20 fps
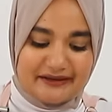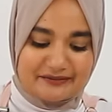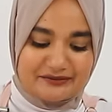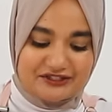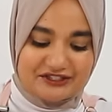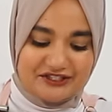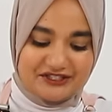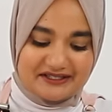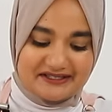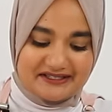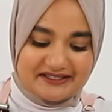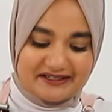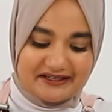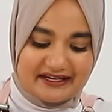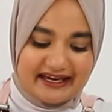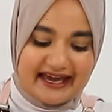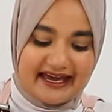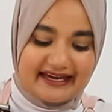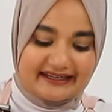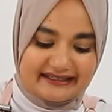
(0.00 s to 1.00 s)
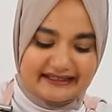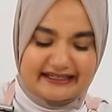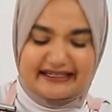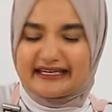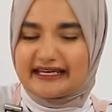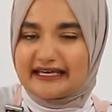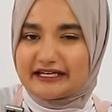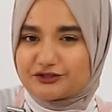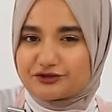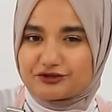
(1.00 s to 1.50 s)
I'm just going to add in an
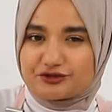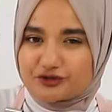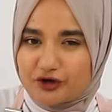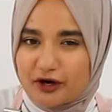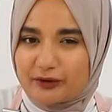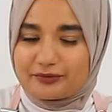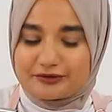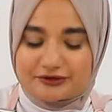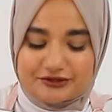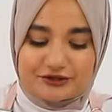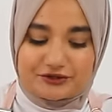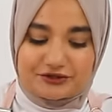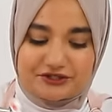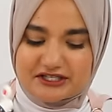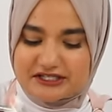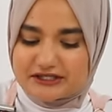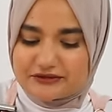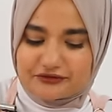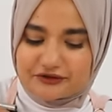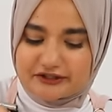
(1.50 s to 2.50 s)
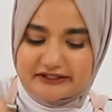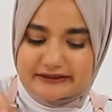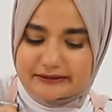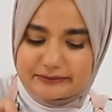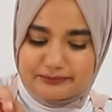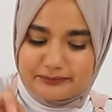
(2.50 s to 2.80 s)
extra drop or 2 just for a